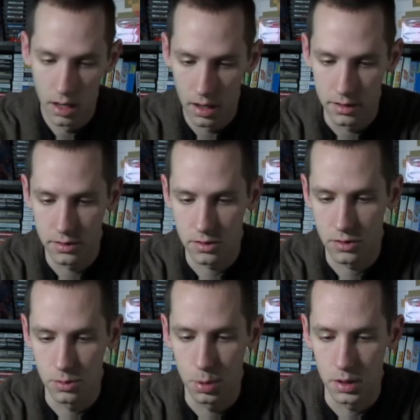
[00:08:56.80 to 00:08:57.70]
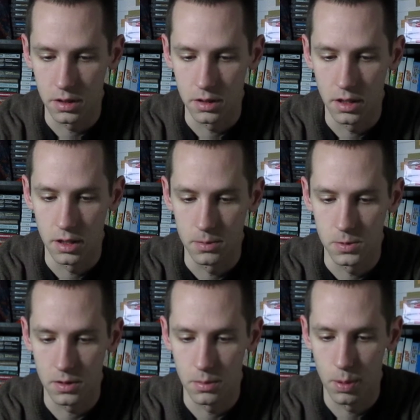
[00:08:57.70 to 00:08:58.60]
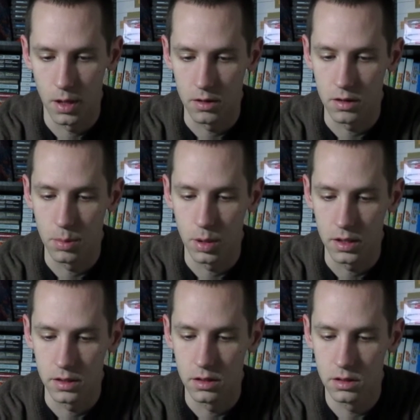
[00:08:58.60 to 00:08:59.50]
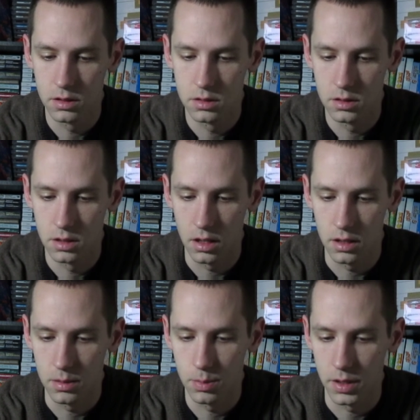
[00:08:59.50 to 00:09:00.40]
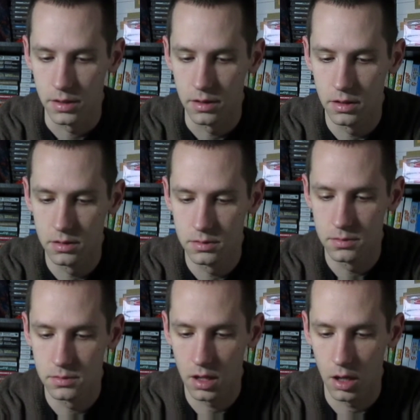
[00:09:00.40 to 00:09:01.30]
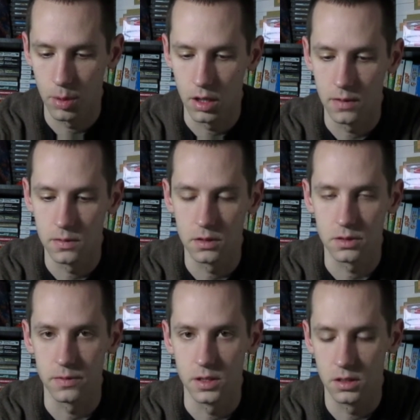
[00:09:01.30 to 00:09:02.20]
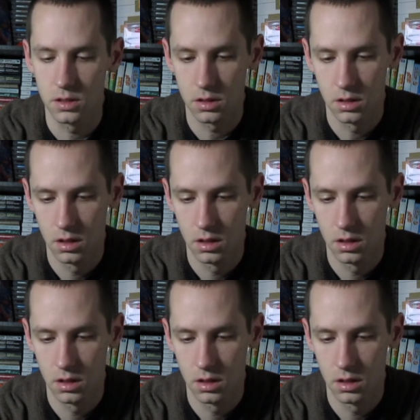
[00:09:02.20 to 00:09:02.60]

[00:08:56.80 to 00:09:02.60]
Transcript: And these are 2 pretty good games. I already played a couple levels of each,